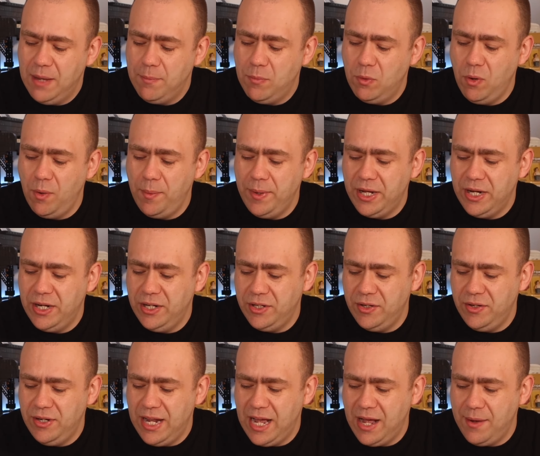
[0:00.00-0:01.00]
But what we're going to
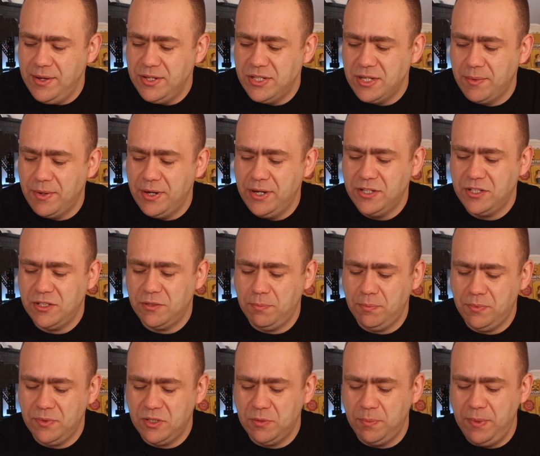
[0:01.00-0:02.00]
do now is I'm going to
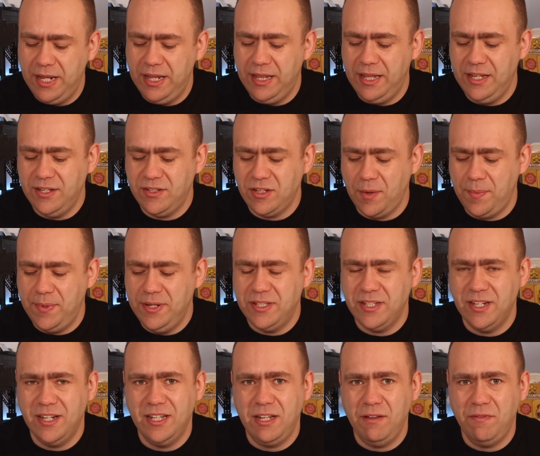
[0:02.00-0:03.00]
split this up
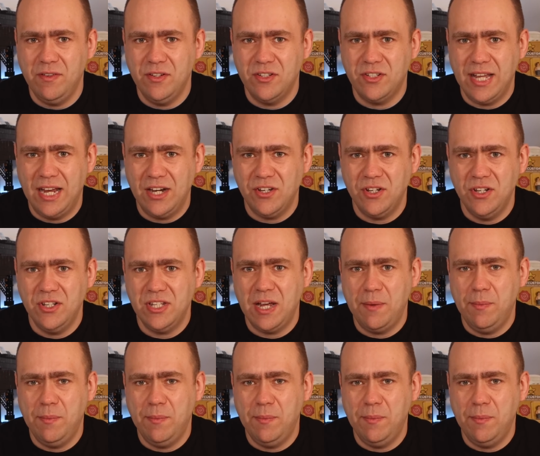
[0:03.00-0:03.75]
into the different sections,